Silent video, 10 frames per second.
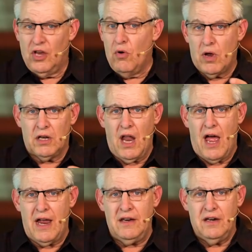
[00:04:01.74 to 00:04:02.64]
Go
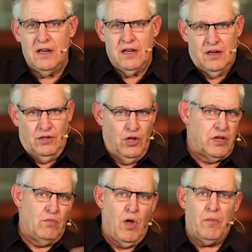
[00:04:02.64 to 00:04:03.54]
online, look
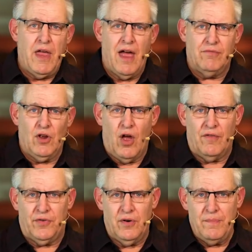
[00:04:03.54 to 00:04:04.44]
at what we have to
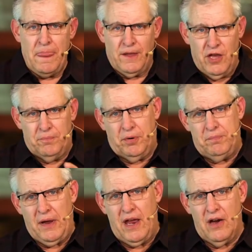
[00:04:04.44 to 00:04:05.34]
offer, get
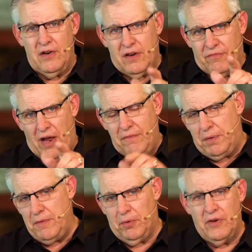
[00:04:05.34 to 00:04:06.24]
prepared, invite
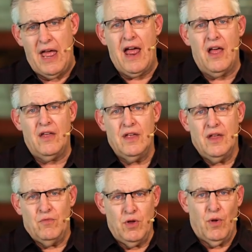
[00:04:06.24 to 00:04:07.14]
people now.
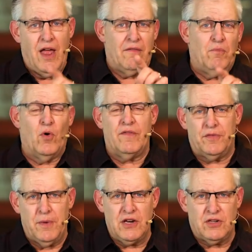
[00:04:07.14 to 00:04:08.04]
We will have more
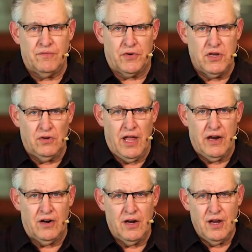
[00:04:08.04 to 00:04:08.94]
information for you
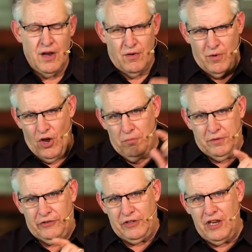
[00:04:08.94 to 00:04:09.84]
later. We hope
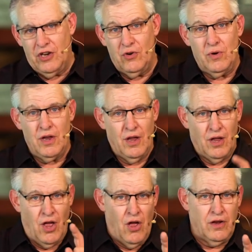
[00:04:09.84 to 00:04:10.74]
to see you
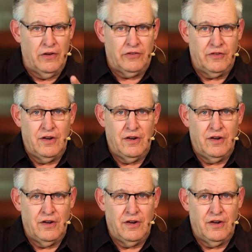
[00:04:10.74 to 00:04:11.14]
August,